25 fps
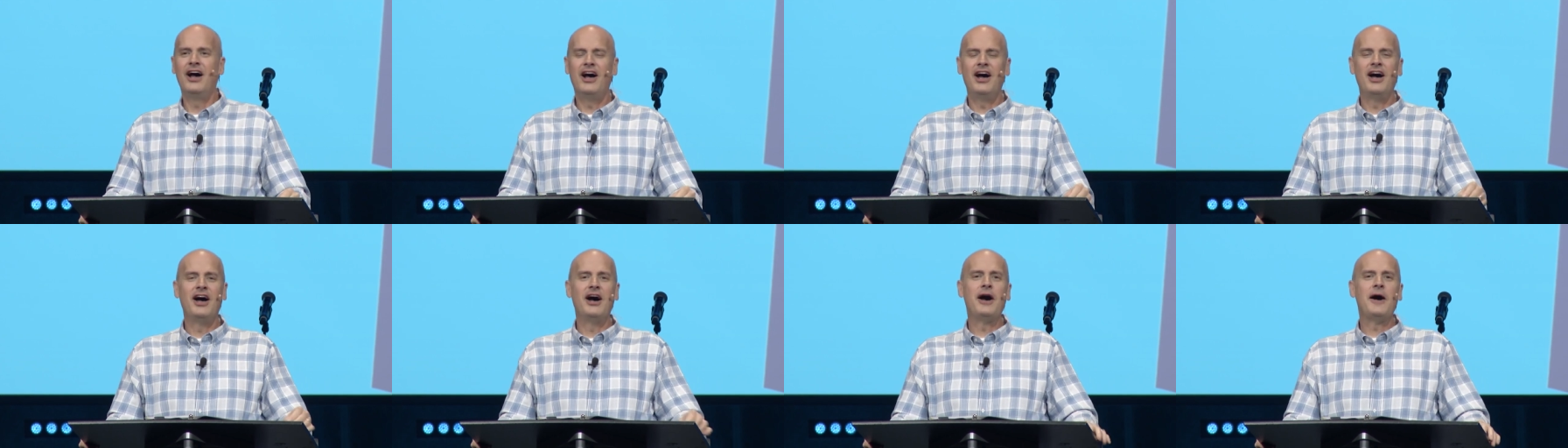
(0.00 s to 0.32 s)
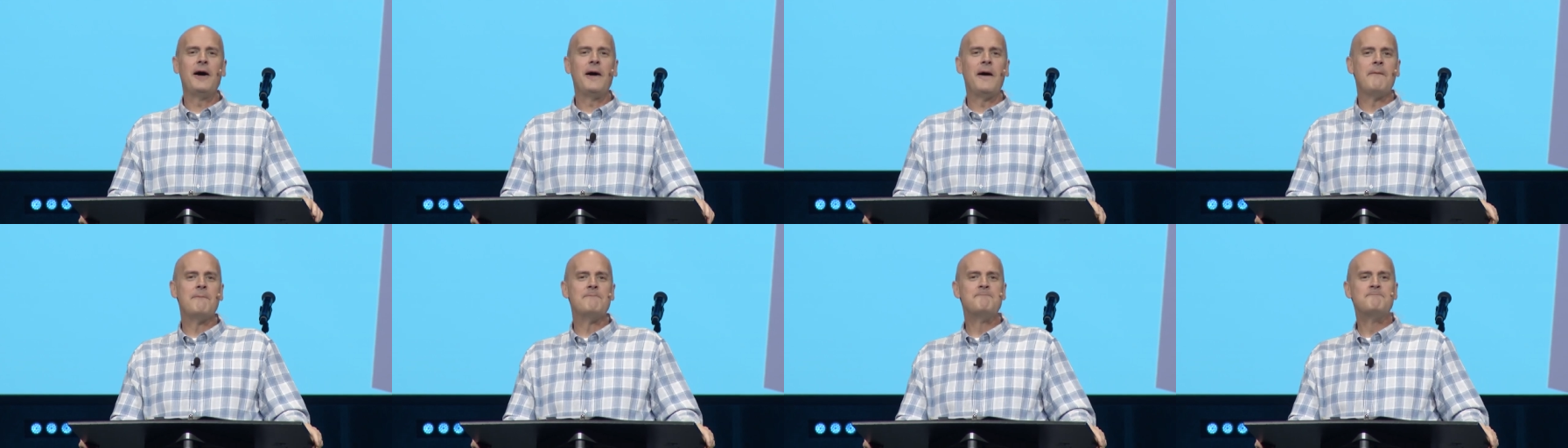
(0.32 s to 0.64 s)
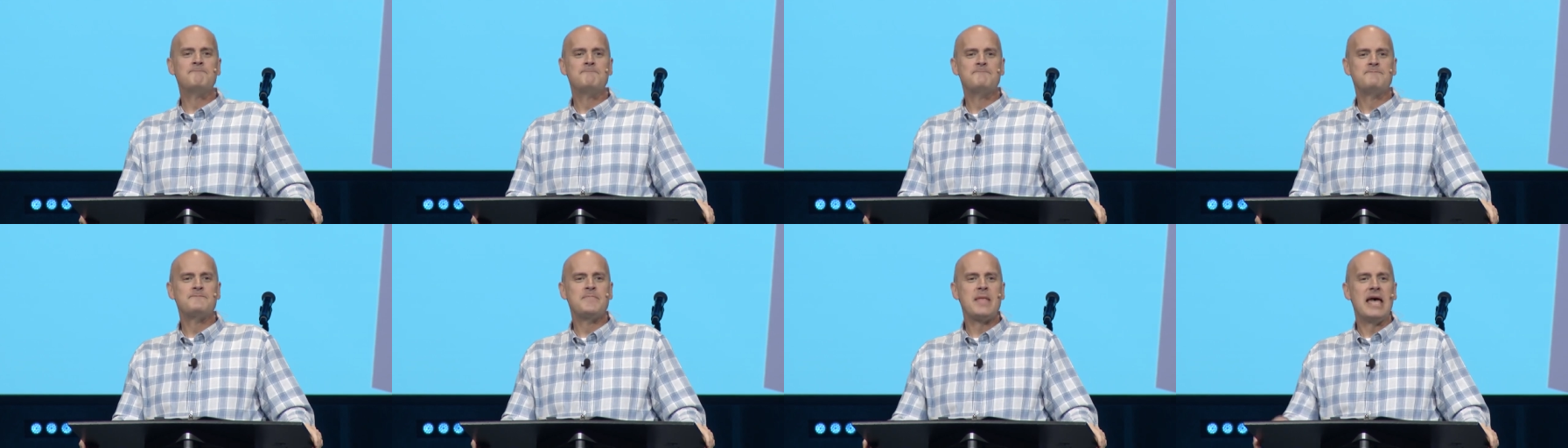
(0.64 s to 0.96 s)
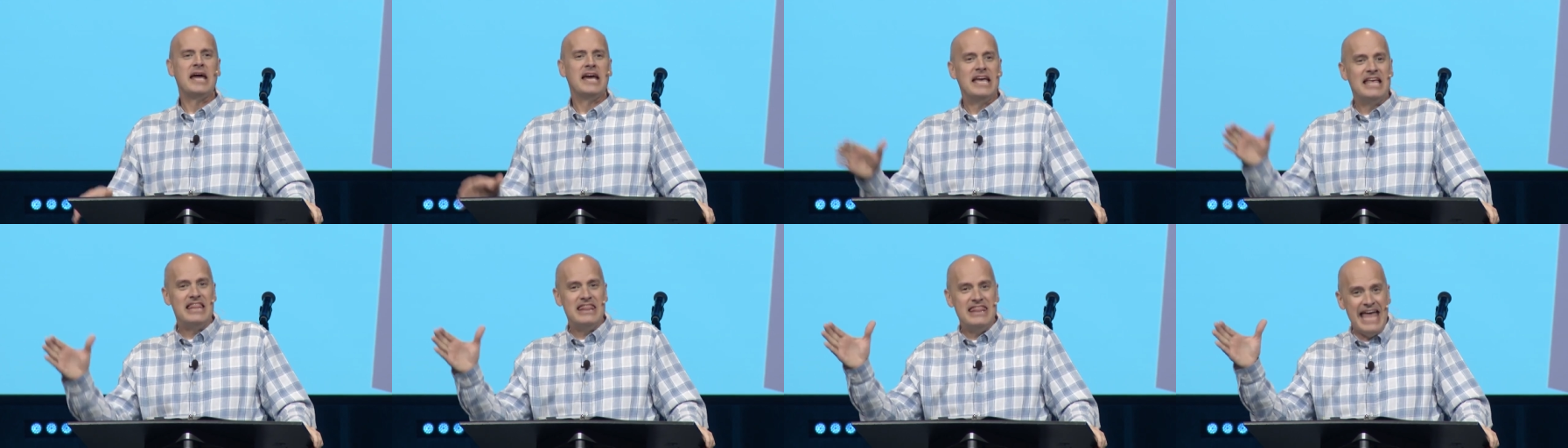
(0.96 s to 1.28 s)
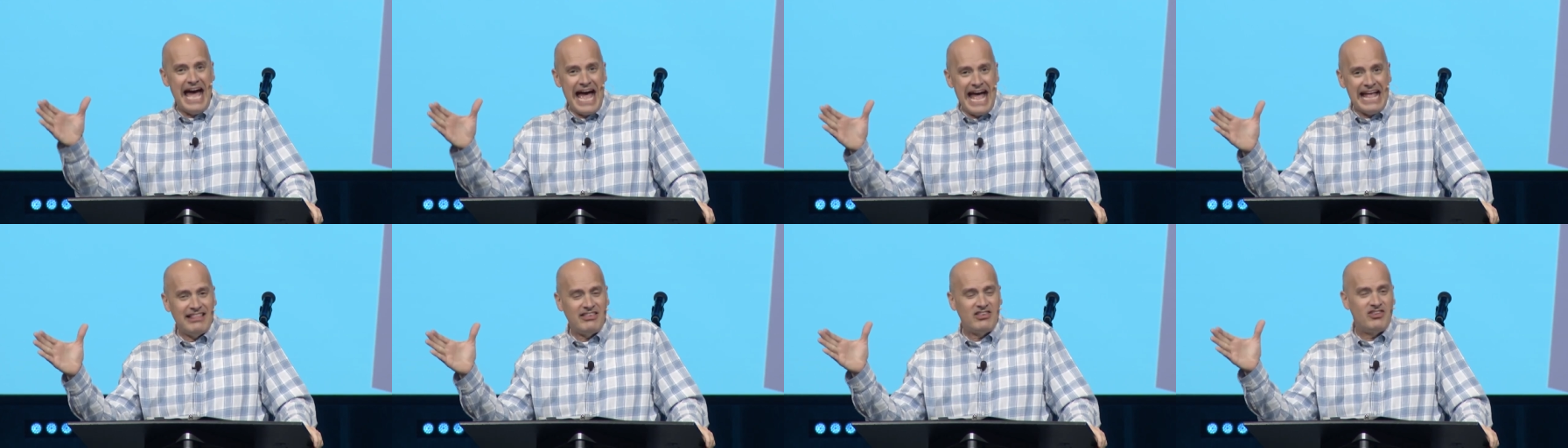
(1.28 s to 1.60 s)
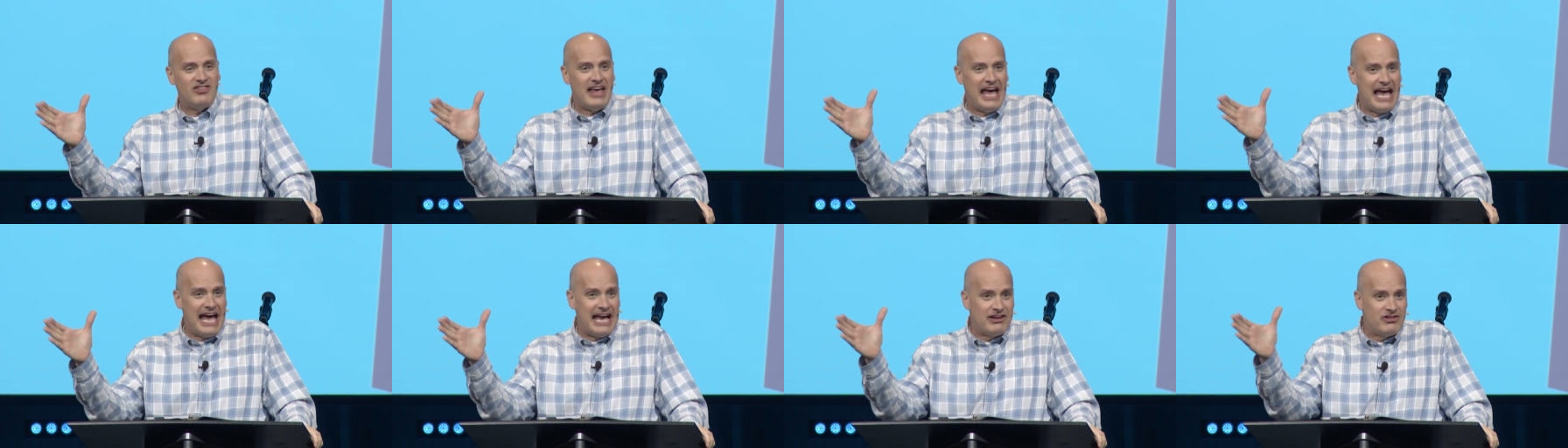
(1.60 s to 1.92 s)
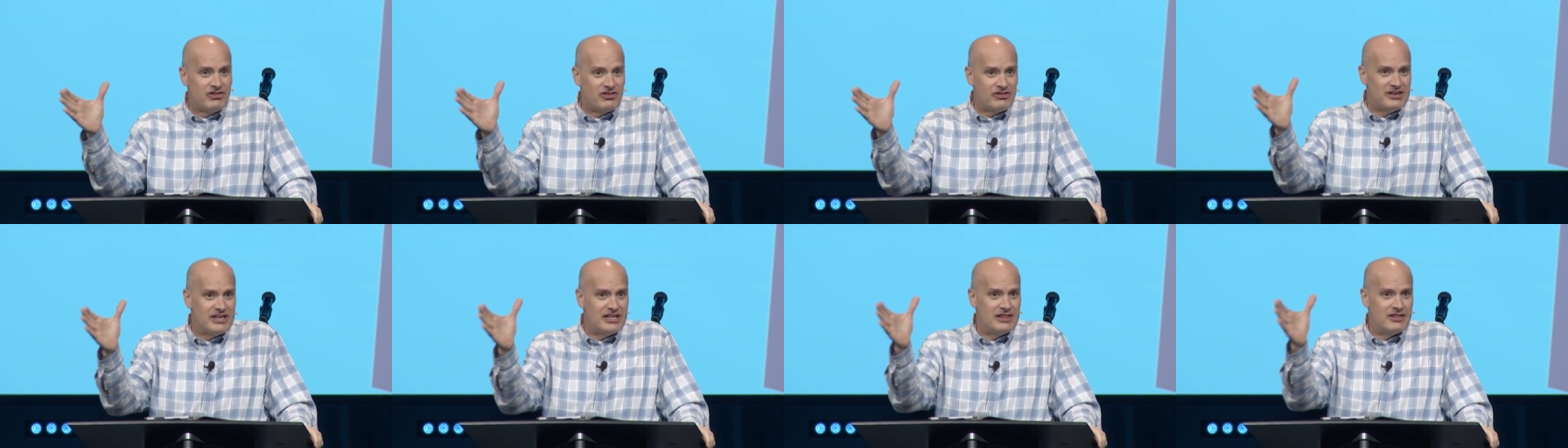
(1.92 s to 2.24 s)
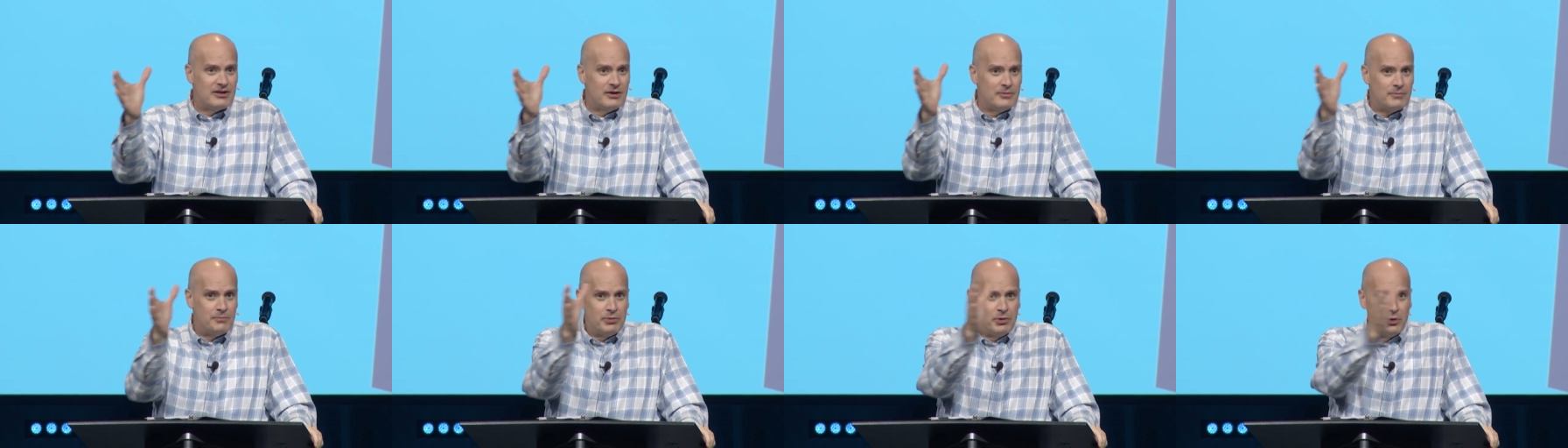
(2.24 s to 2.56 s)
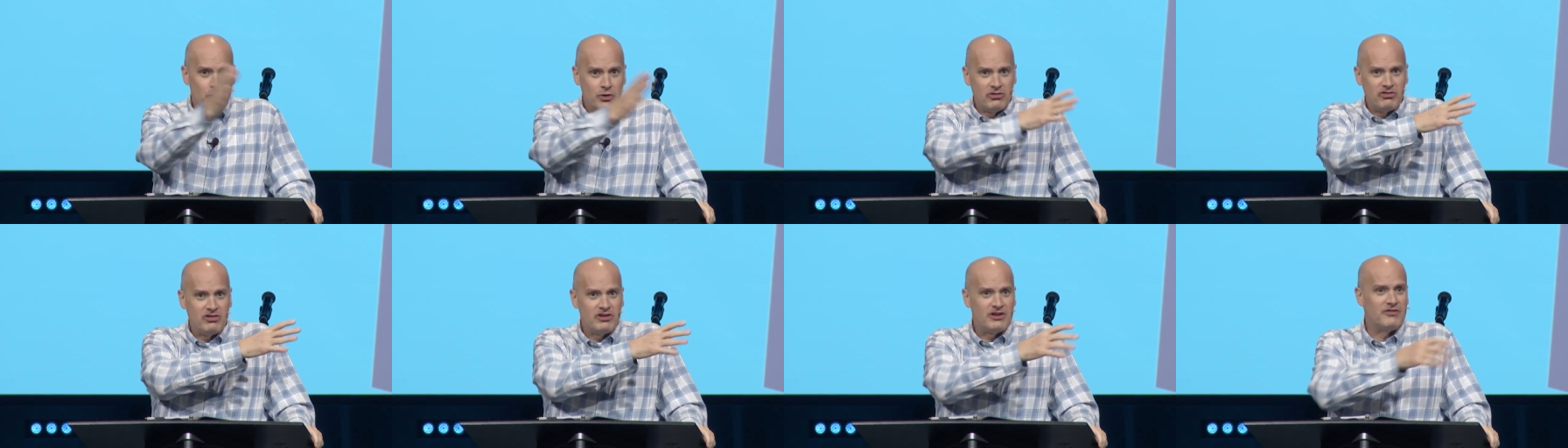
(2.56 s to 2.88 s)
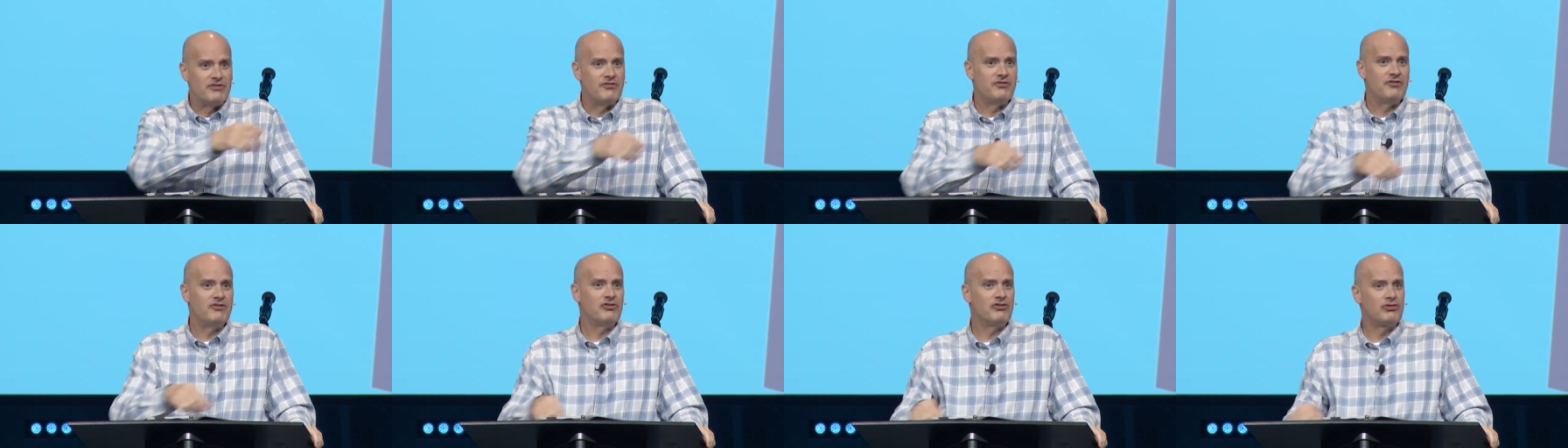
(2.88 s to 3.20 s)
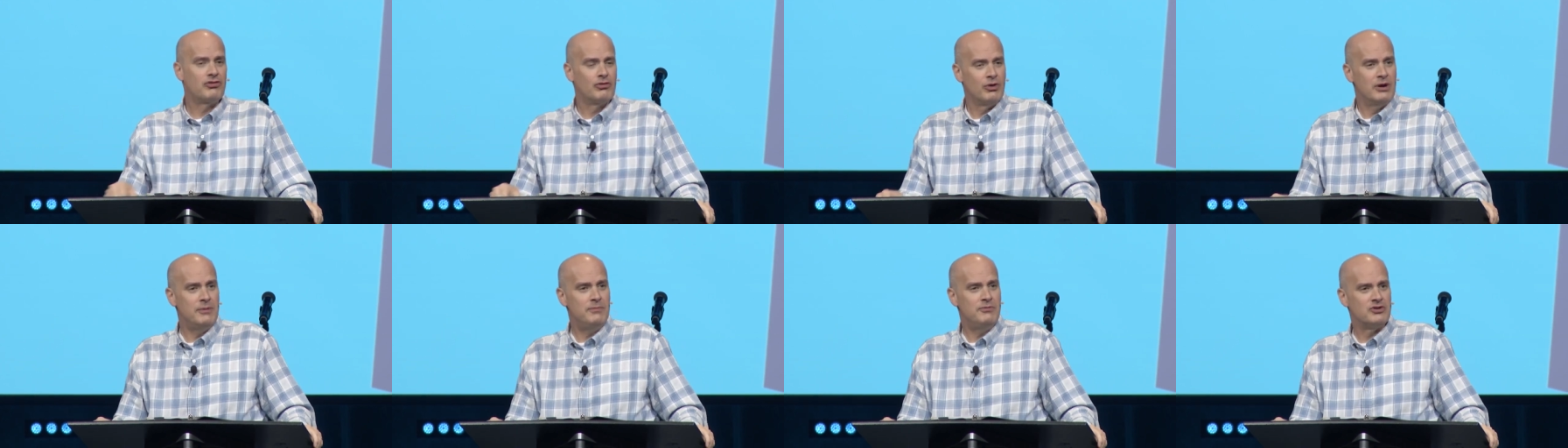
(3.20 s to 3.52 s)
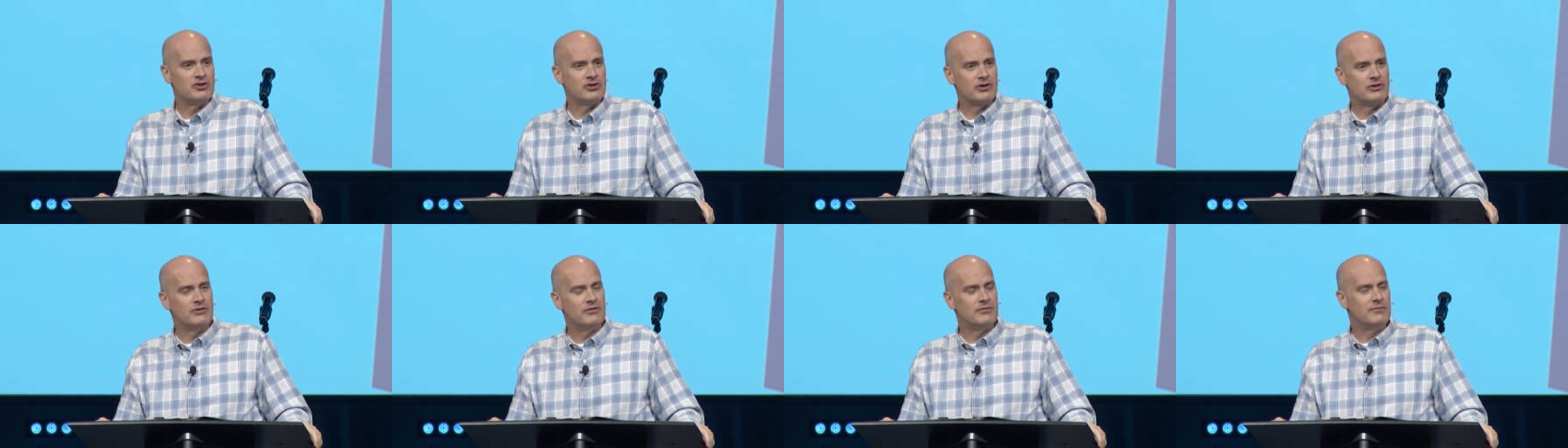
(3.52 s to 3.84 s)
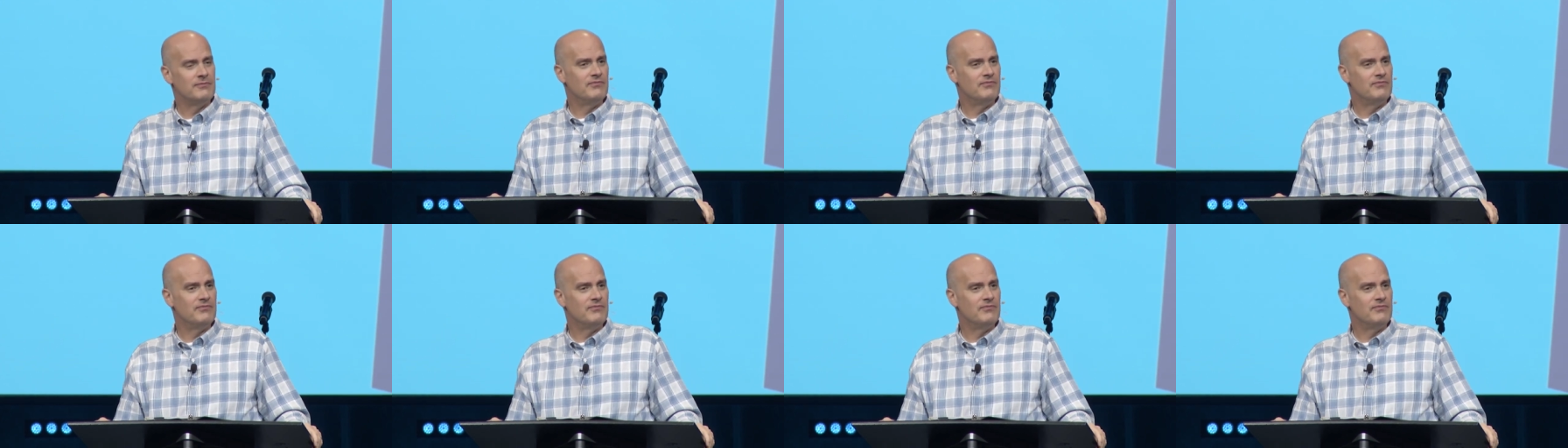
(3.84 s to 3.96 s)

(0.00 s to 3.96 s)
um, that's actually the portion of Scripture,